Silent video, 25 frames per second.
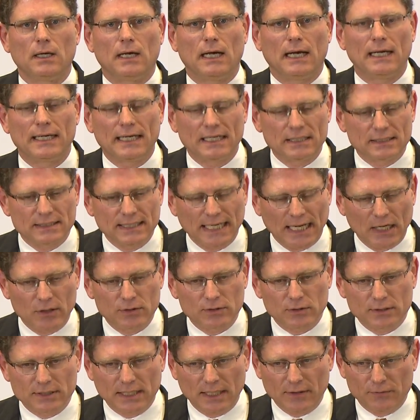And as the
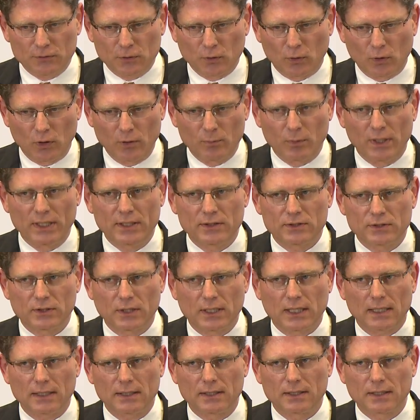households have to hold more
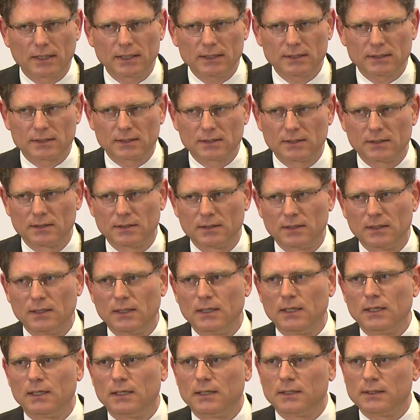idiosyncratic risk,
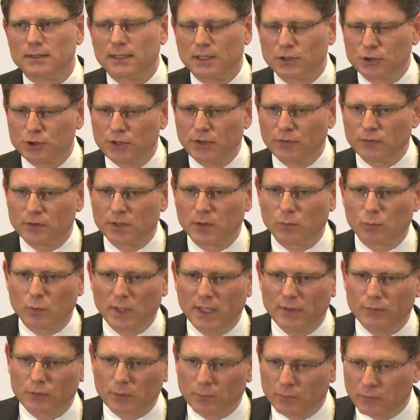their shift
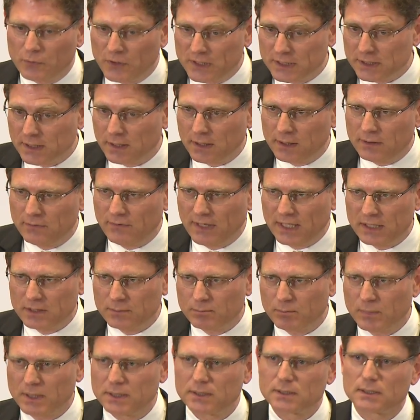away from physical
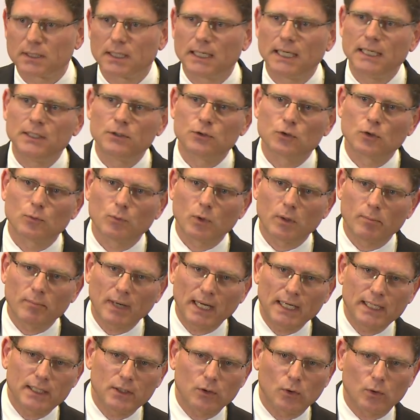investments into more
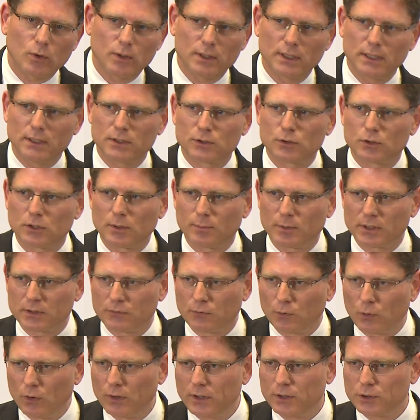money holdings. So the
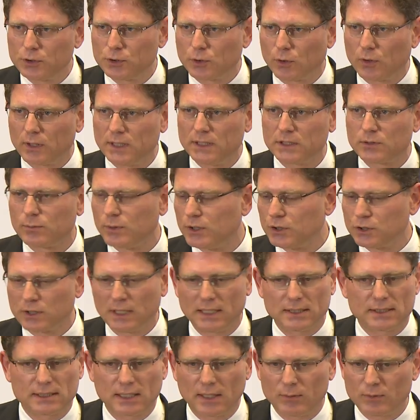portfolio choice, which
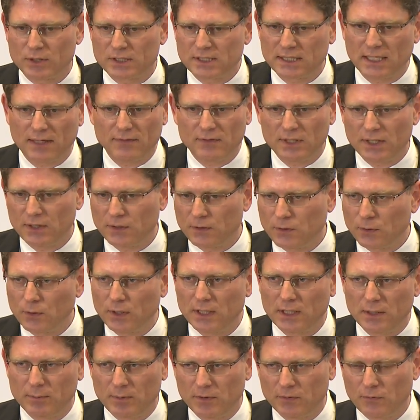let's say was
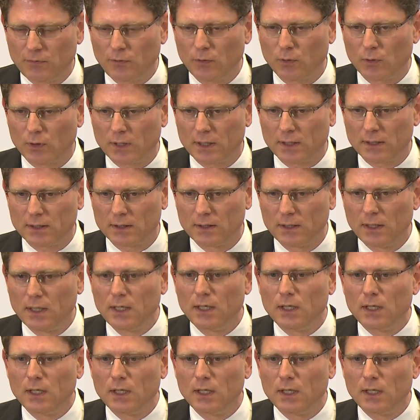70-30 before,